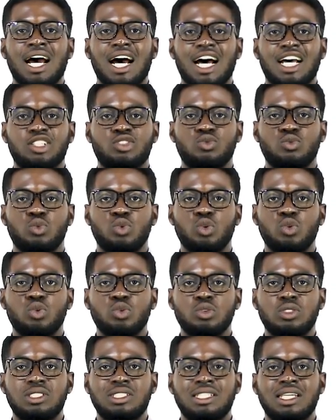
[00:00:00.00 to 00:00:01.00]
as
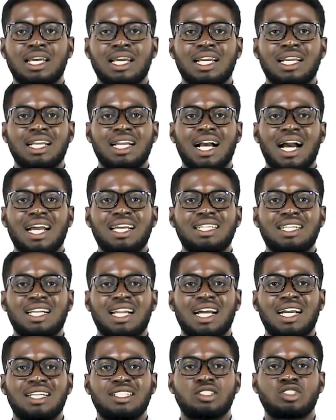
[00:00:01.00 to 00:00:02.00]
rules,
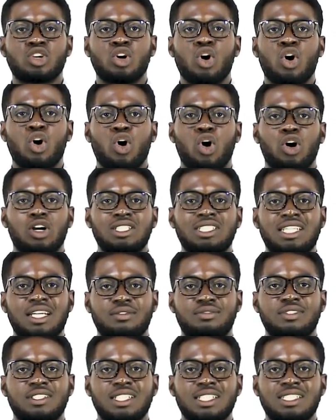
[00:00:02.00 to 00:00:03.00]
guidelines, or
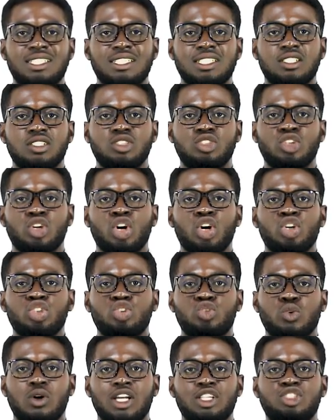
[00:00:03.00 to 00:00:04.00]
definitions
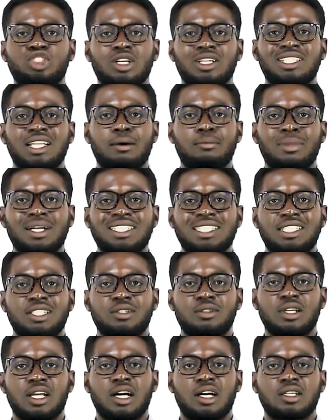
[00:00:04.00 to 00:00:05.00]
to ensure that
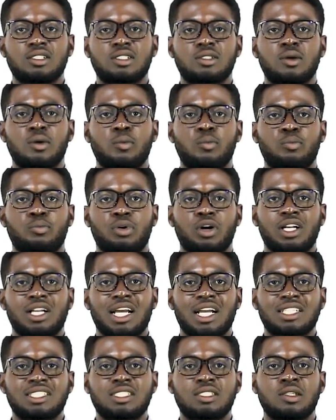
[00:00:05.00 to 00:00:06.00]
materials,
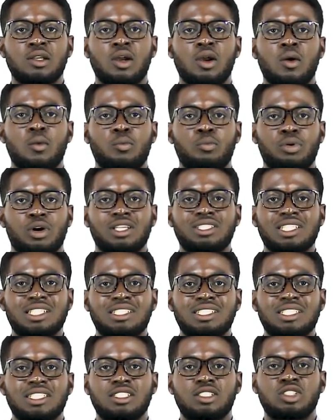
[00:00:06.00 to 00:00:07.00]
products,
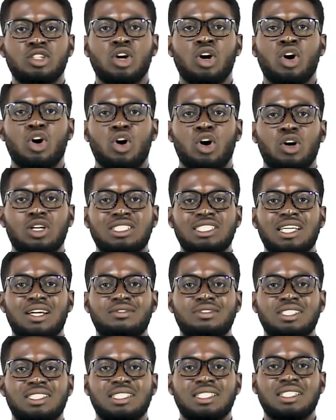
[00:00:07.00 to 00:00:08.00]
processes, or
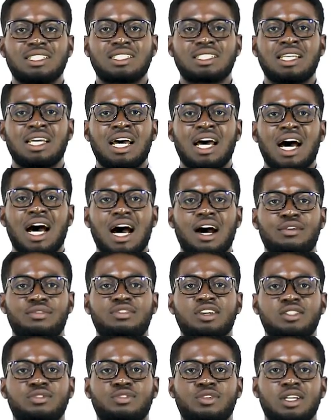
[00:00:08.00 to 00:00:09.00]
services are
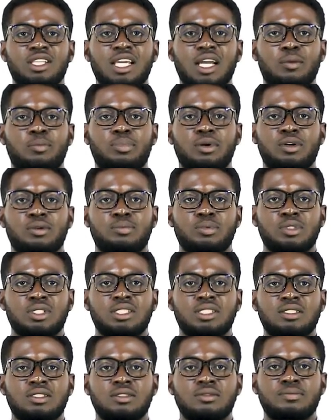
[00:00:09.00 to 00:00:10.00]
fit for their
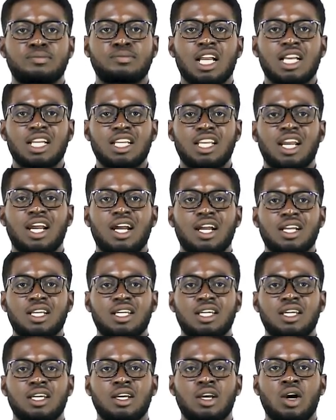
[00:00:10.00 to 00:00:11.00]
purpose.
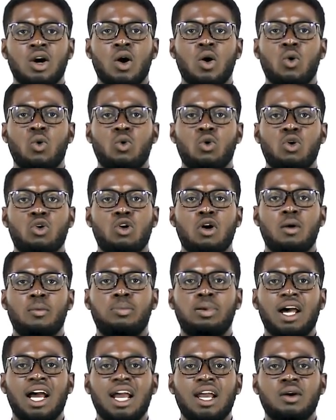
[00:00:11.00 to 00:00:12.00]
GIRC will
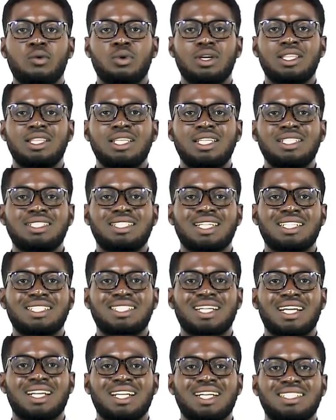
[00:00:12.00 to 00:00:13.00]
comply with these
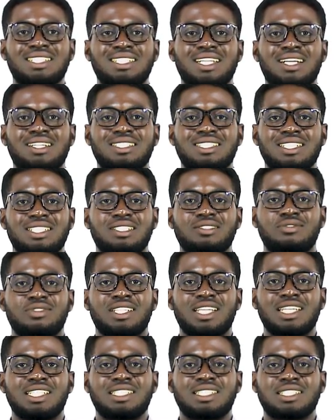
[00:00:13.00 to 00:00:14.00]
international
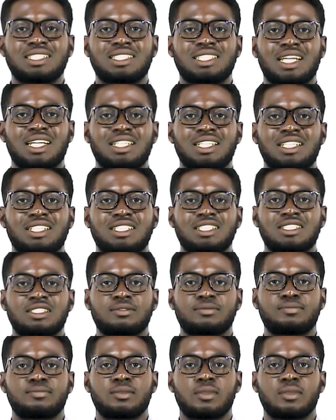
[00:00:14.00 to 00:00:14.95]
certification standards.